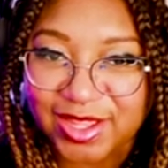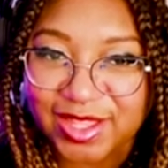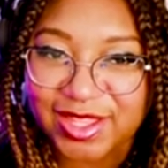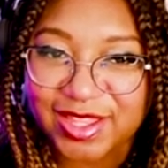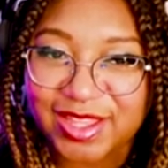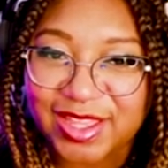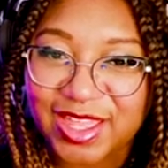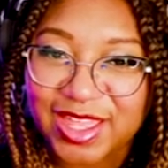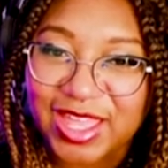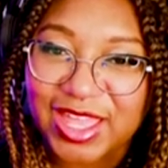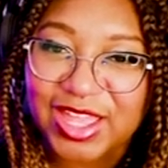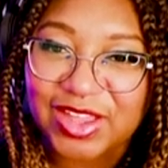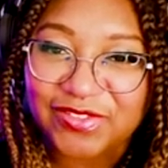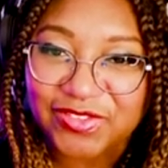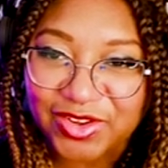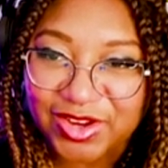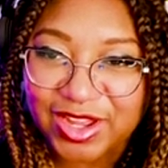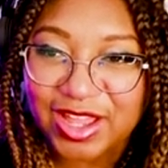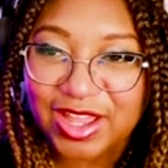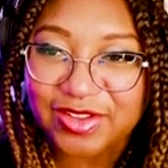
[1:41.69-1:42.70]
If
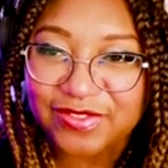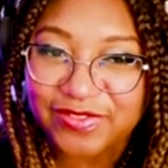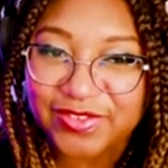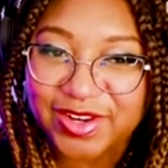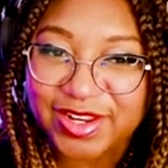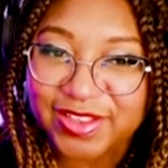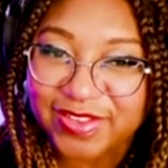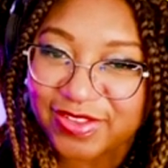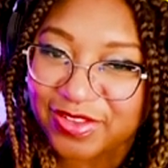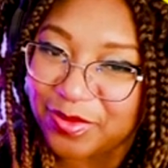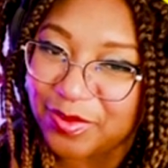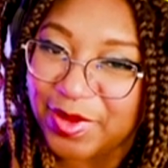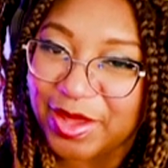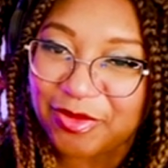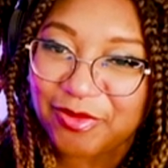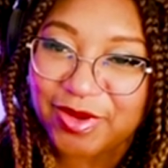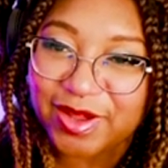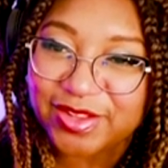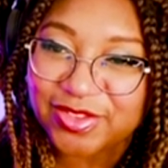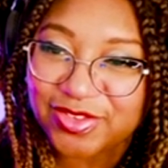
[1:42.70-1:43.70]
you're confident, you
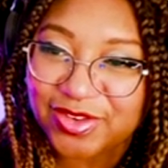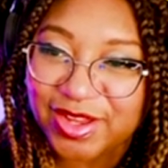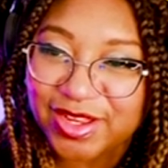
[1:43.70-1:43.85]
may want to